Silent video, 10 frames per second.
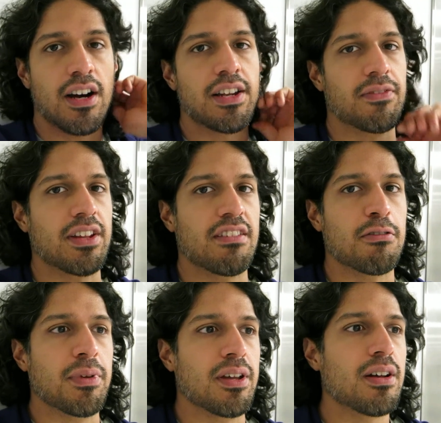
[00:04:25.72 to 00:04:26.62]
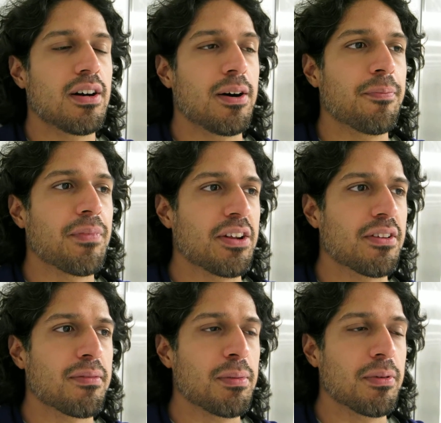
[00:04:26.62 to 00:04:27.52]
different things with me. I know
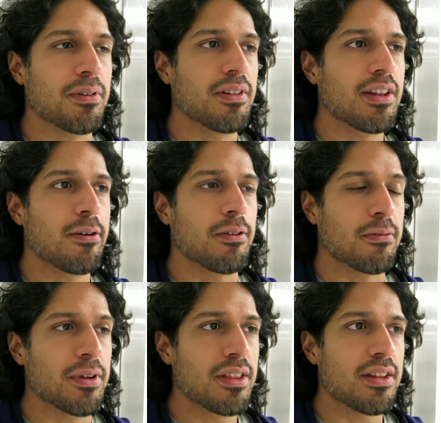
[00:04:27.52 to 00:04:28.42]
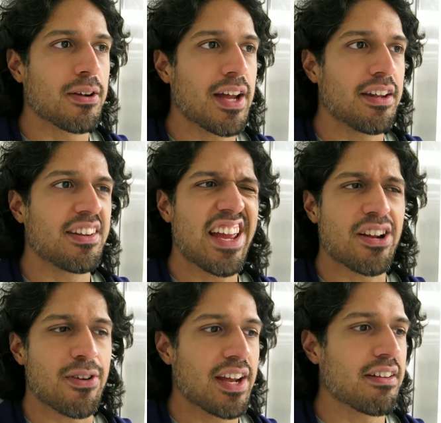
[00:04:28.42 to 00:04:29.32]
some people that I was with, they had
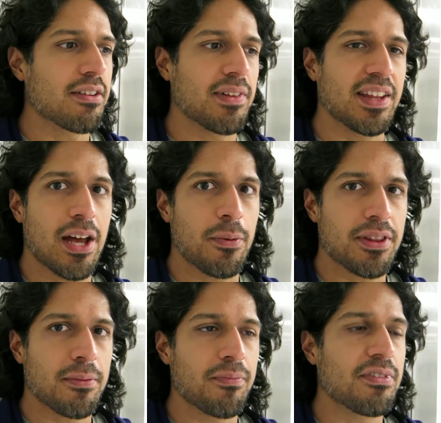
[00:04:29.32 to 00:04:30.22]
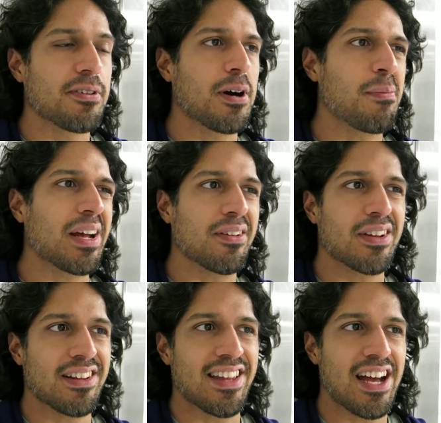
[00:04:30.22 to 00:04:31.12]
Gatorade and stuff like that with them, so I might look
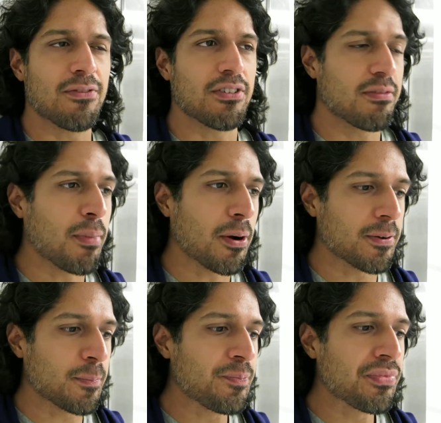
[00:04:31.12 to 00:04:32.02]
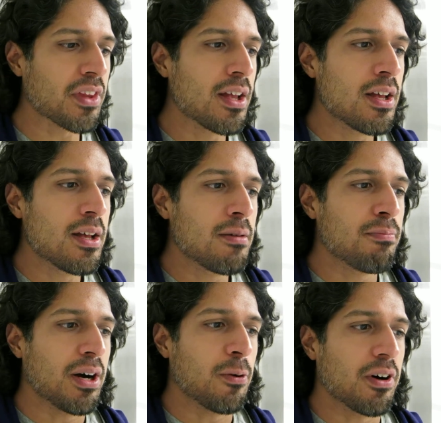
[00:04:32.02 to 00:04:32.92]
into that for the Spartan.
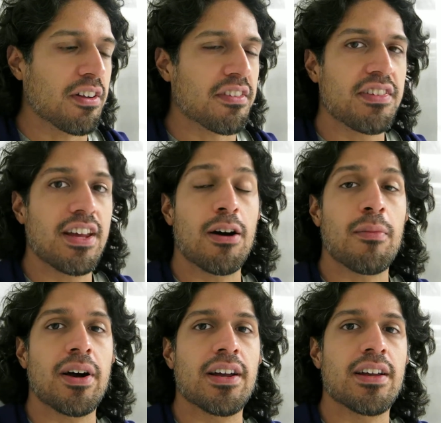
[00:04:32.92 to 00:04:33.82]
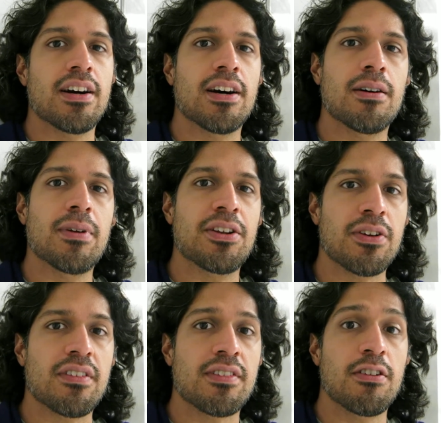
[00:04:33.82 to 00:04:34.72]
But we'll also see how my
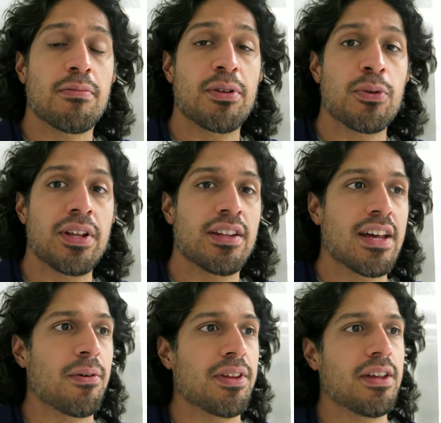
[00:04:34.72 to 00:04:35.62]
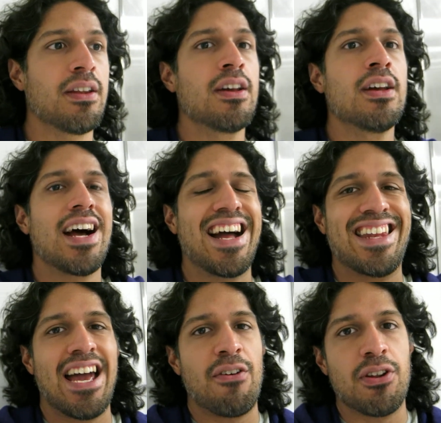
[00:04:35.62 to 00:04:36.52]
endurance goes between now and then. I
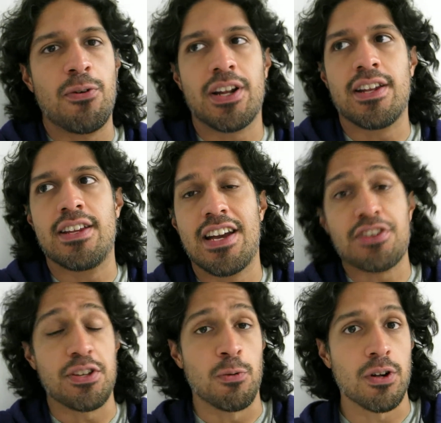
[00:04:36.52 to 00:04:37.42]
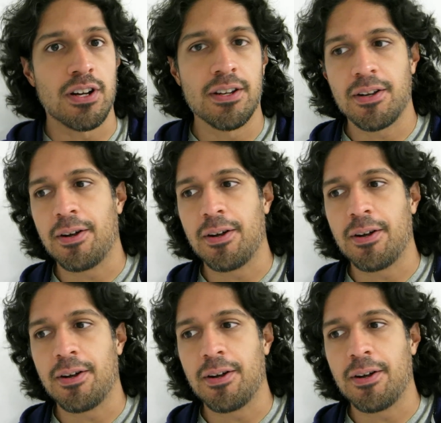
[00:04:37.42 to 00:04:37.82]
now know what I need to actually work on.